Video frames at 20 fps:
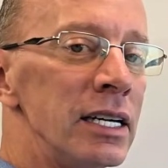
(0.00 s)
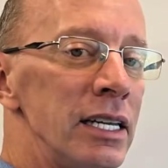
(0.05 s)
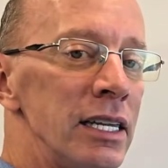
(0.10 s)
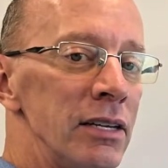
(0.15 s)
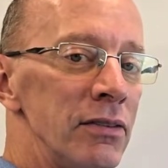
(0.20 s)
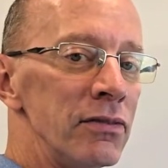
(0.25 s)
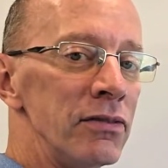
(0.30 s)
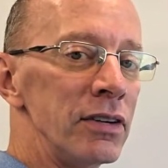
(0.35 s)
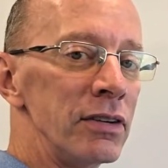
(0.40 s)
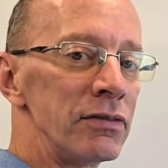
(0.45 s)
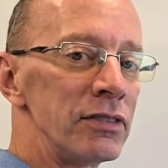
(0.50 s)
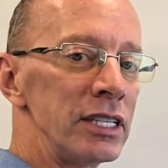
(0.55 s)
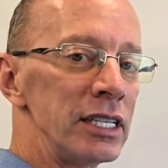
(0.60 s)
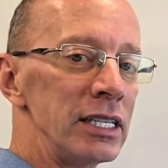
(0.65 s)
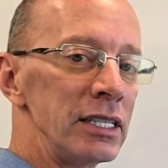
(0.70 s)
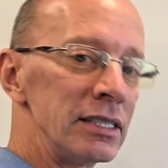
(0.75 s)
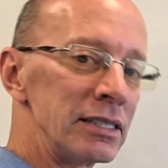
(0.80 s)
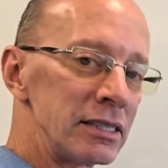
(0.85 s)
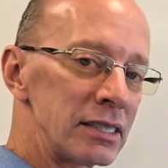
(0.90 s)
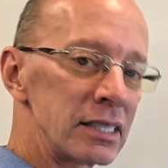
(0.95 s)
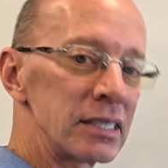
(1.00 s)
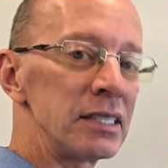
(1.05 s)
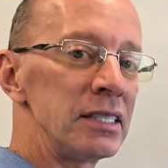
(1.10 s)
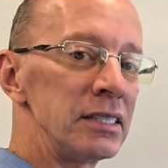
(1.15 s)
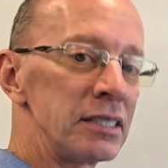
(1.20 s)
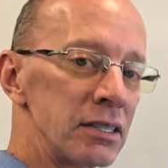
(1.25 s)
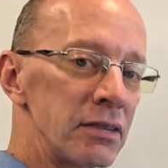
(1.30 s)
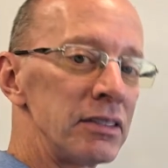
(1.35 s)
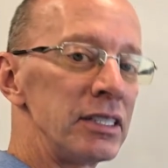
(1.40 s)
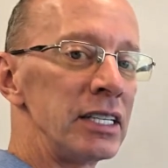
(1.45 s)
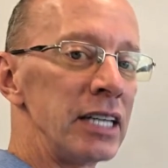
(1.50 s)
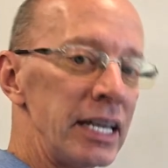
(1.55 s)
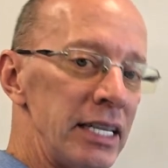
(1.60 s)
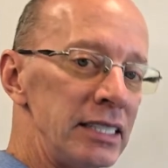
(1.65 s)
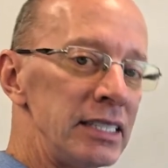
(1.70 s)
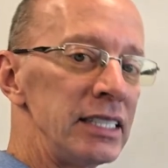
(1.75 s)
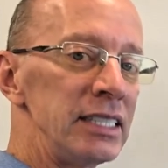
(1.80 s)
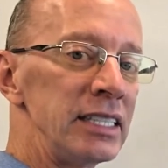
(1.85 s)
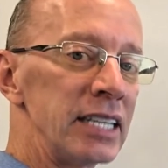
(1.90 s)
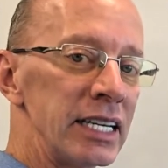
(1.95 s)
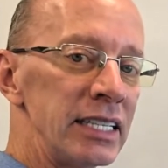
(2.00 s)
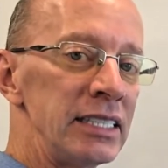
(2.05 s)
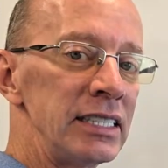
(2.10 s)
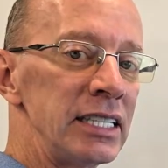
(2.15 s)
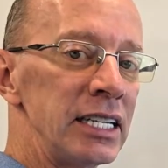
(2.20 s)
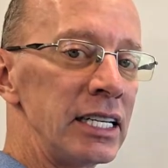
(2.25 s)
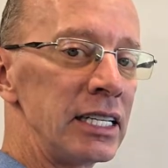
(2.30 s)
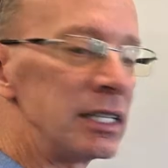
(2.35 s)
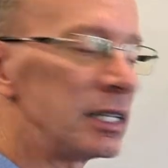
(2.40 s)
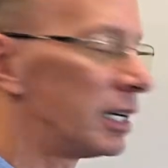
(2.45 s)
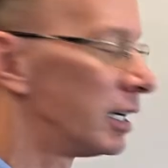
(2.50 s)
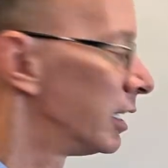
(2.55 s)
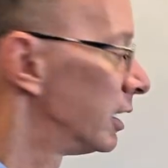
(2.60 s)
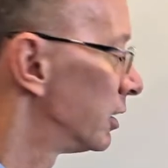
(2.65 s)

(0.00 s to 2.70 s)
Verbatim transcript: and then 15, 16, 17, 18, 19.